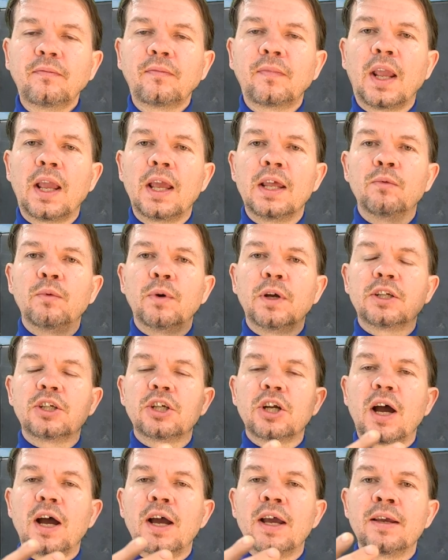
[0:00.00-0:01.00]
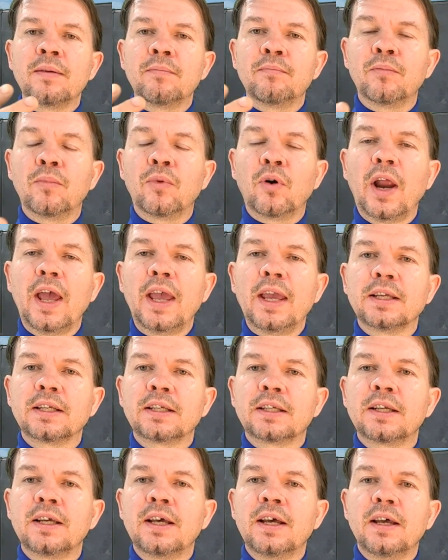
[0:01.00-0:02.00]
in which I
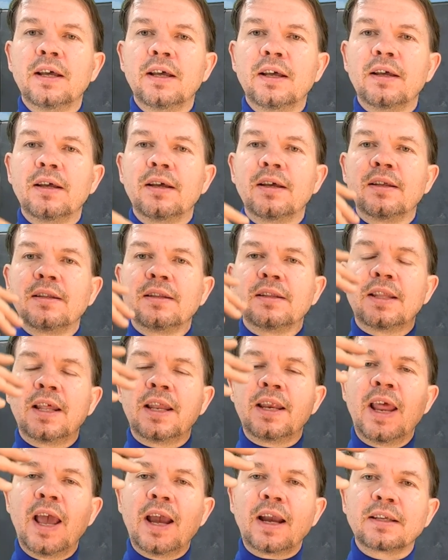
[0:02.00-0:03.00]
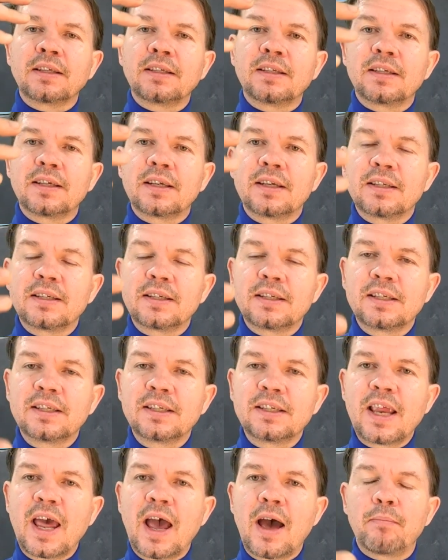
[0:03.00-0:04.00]
embrace the next
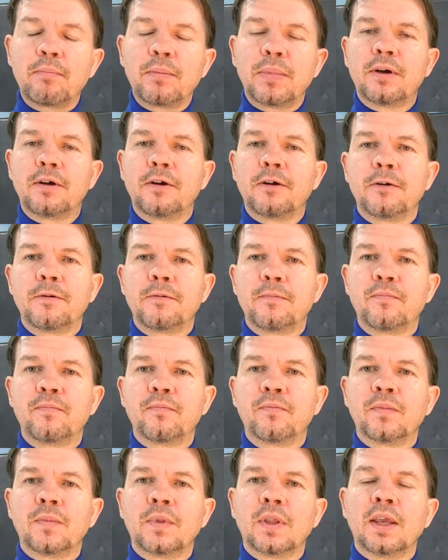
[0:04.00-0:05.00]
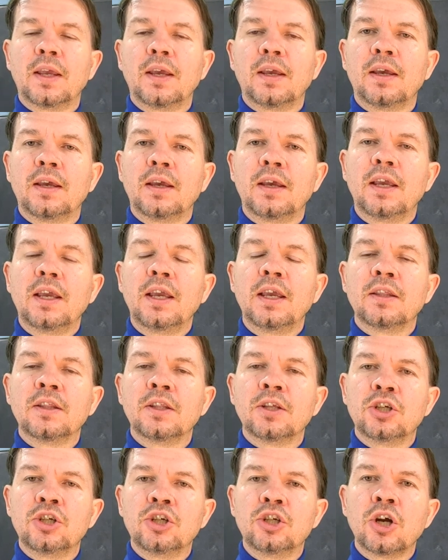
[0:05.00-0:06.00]
step in the
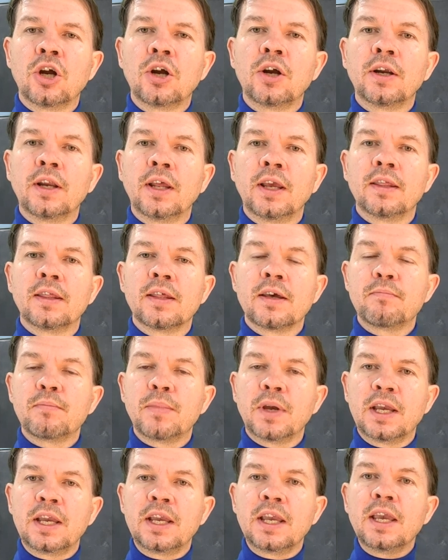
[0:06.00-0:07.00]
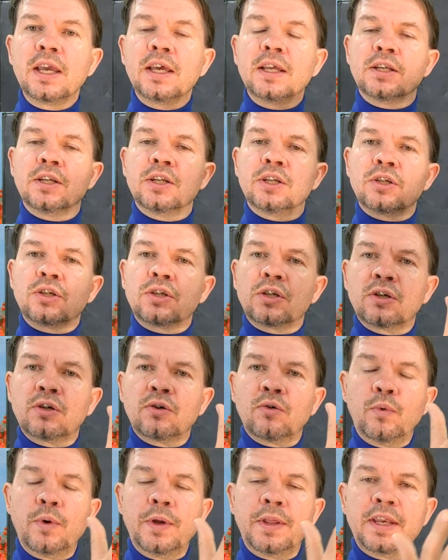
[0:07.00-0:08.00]
journey that begins
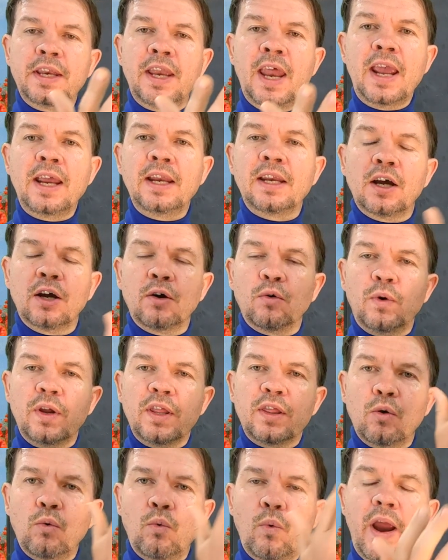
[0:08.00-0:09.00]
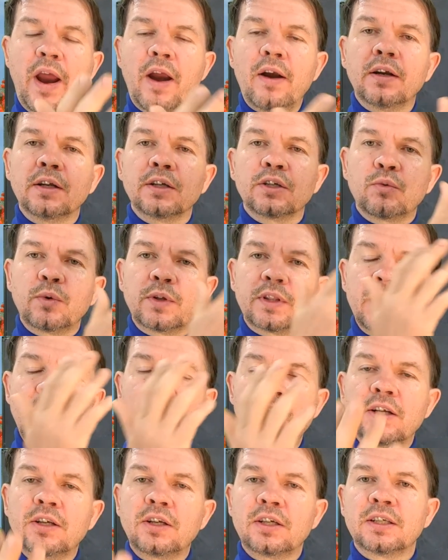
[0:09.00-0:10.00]
with data, with awareness, with
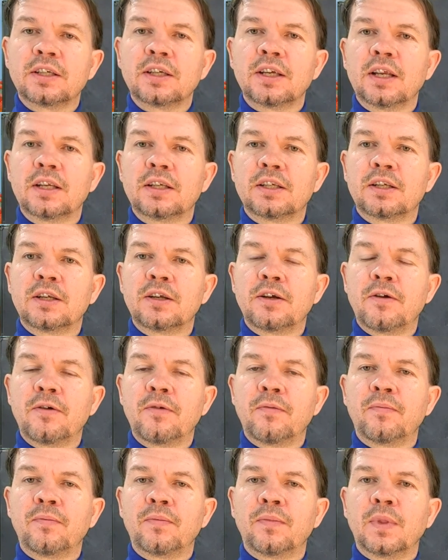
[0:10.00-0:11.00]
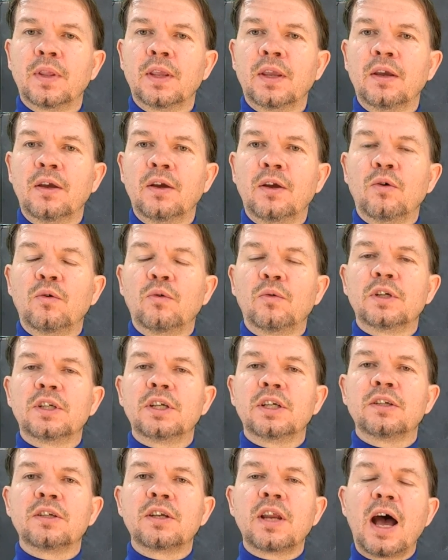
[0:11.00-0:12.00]
consciousness, which
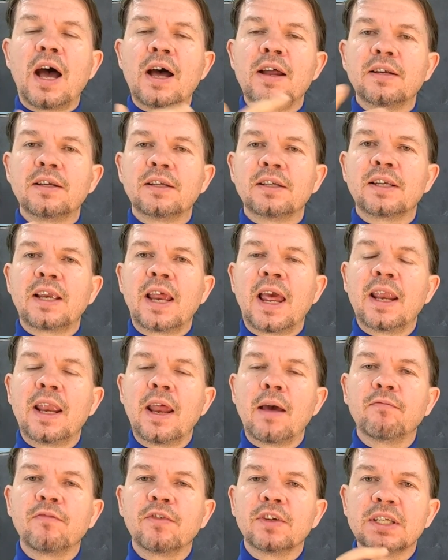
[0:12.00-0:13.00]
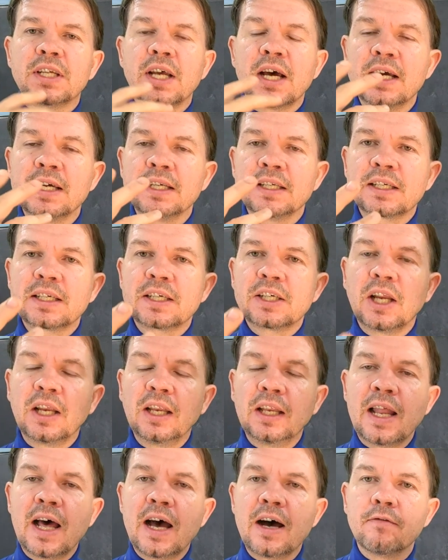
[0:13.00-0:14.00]
is to understand, emphasize, to
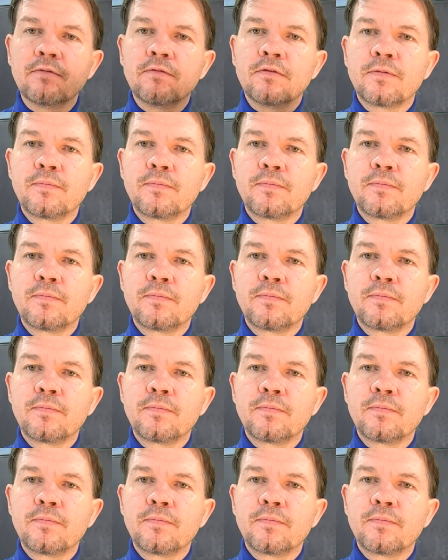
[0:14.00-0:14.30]
love